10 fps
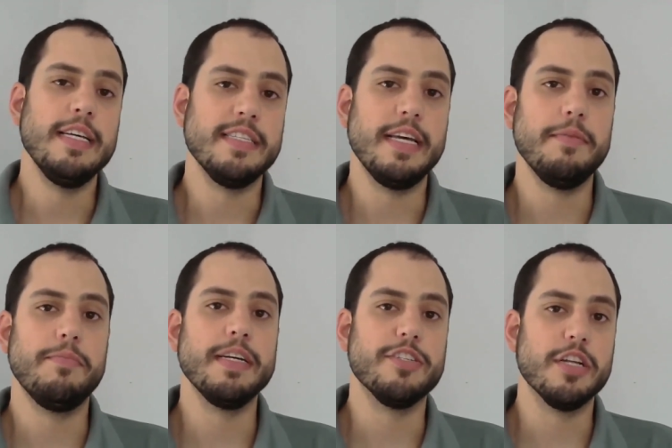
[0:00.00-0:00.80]
is a
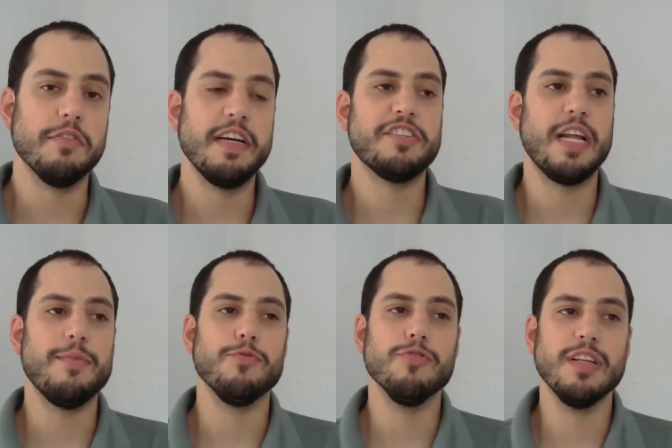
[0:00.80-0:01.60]
big generation.
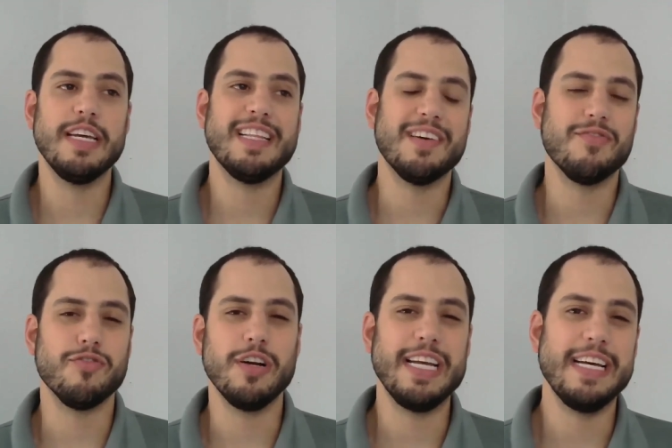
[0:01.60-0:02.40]
I'm really at the
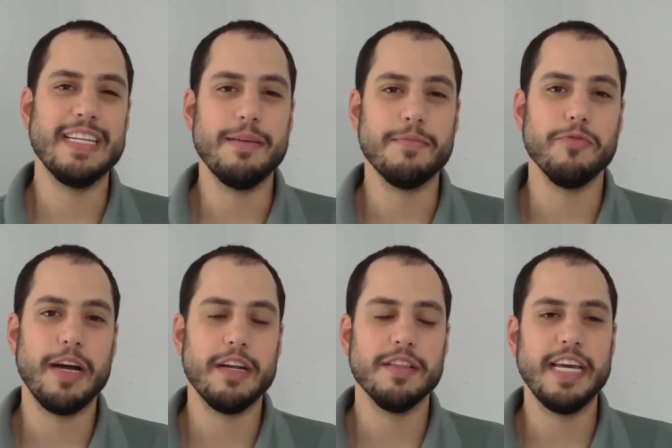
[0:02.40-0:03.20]
front end. I'm
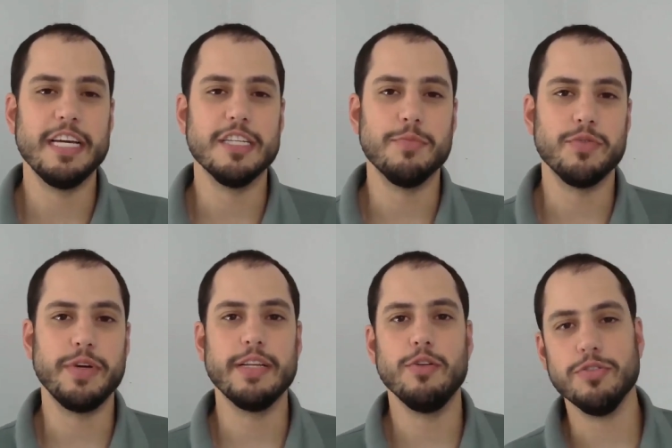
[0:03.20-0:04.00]
right on the edge
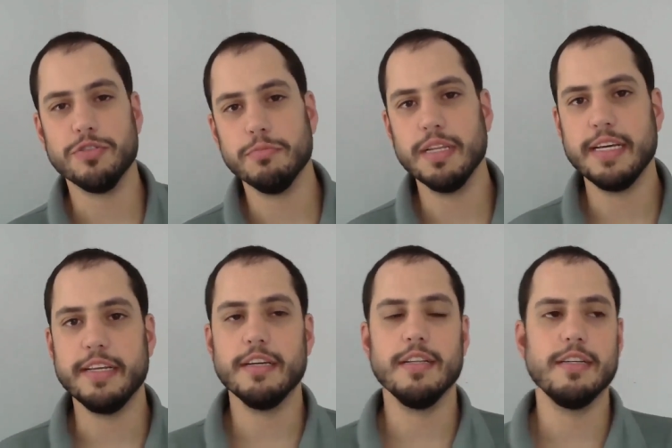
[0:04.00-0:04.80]
between older
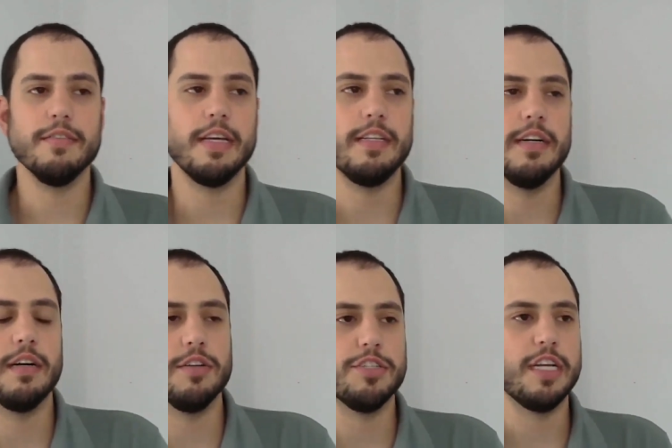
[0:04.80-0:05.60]
millennial and, and
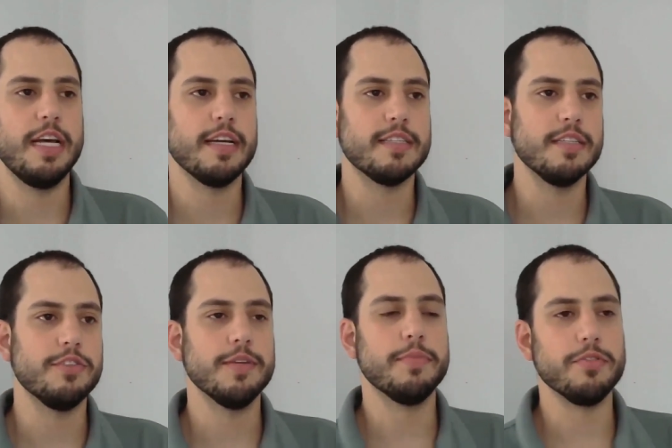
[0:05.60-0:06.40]
younger Gen X, and
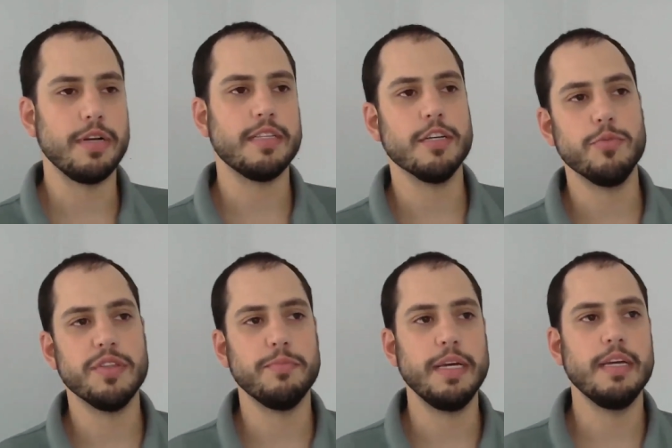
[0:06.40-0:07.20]
Tripp is right there
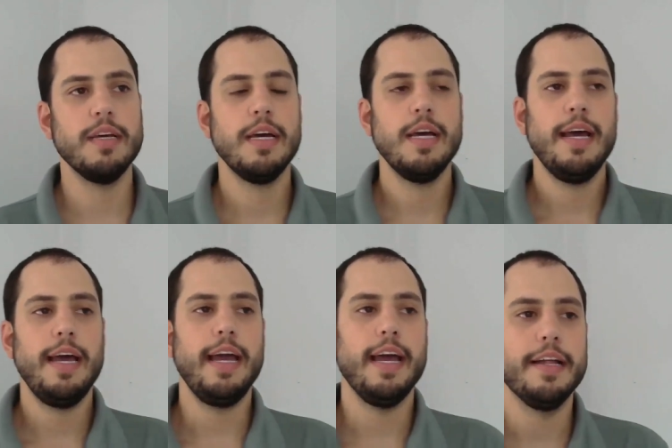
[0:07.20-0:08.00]
with me.
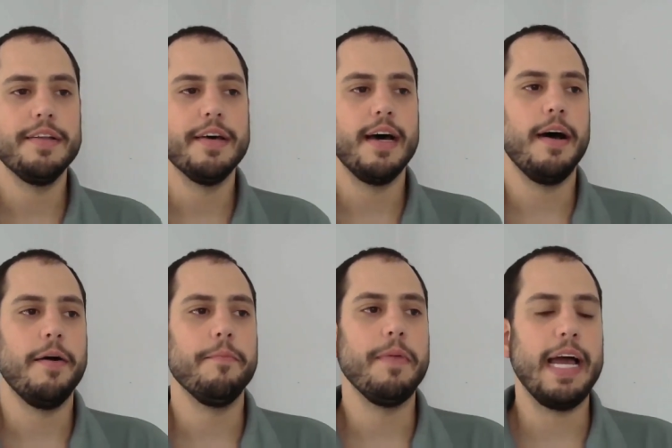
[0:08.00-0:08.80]
And
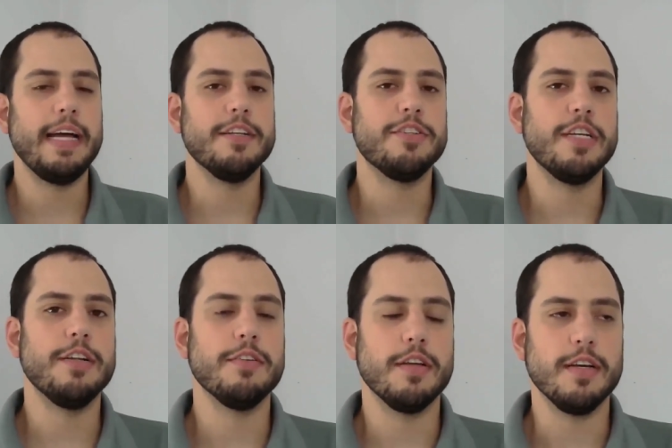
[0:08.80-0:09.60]
um, I had to
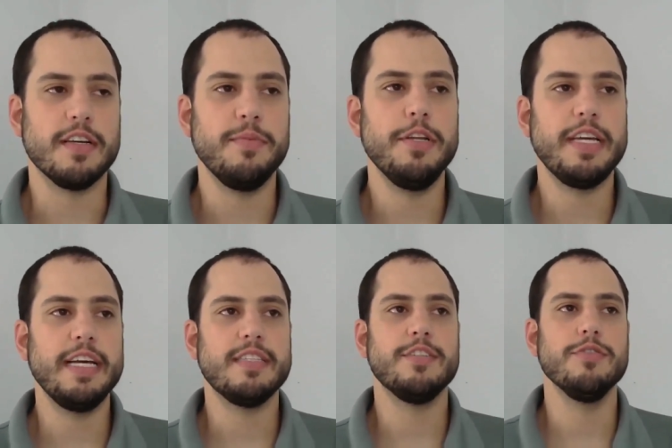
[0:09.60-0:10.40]
gen- uh,
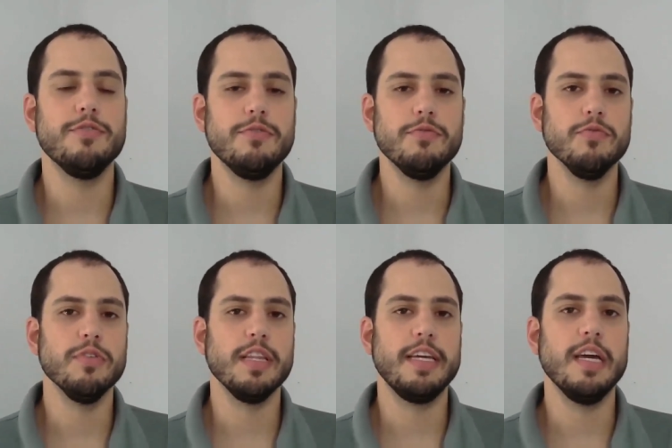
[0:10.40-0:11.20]
communicate to
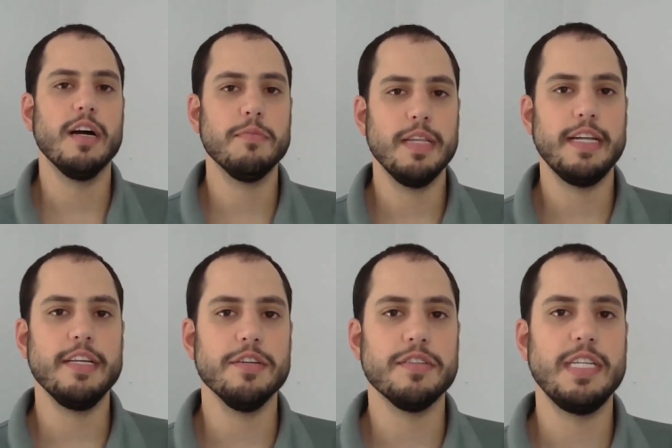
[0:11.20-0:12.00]
really young
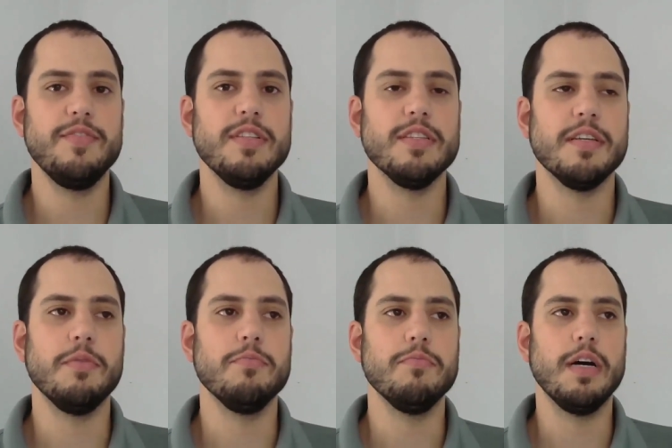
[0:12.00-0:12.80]
millennials and even
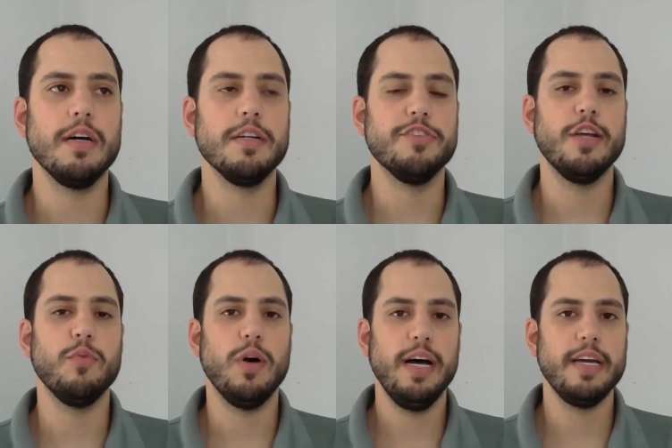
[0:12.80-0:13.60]
some uh,
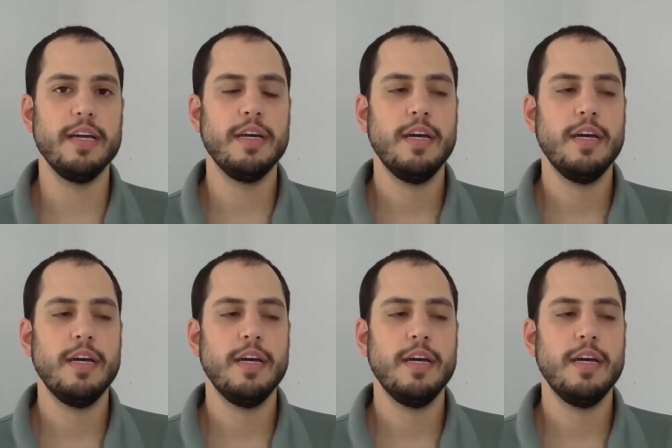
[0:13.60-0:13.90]
Gen Y.